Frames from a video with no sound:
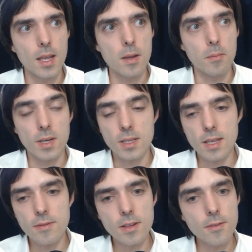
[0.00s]
But
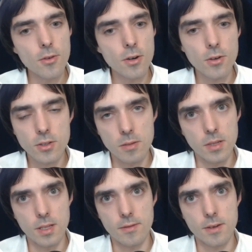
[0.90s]
even if you're not a
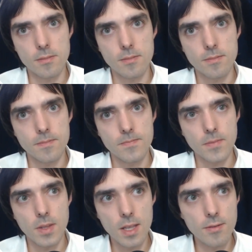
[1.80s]
believer,
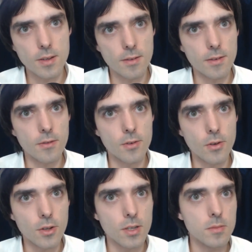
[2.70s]

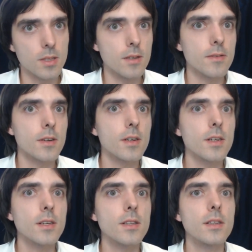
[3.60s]

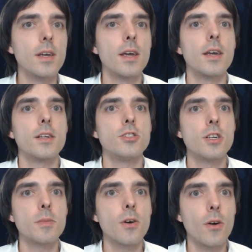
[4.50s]
in
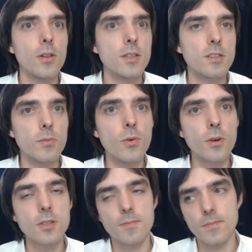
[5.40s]
Jim Collins'
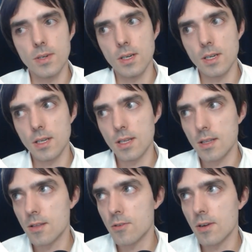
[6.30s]
books, I
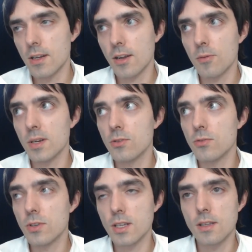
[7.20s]
recommend
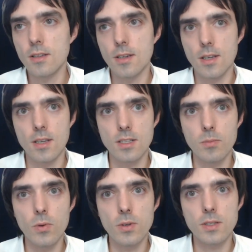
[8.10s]
to read his
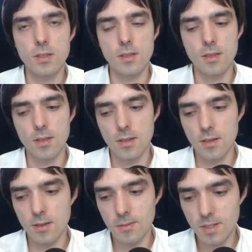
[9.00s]
books, and
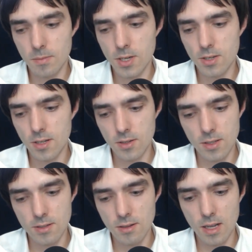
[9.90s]
especially in
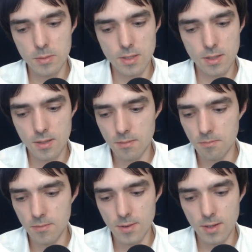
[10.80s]
these times,
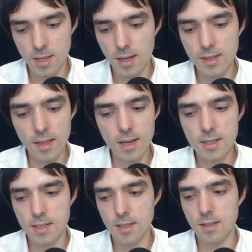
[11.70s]
he
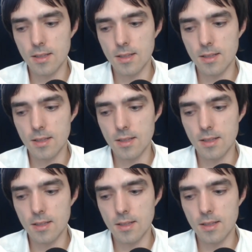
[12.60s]
analyzed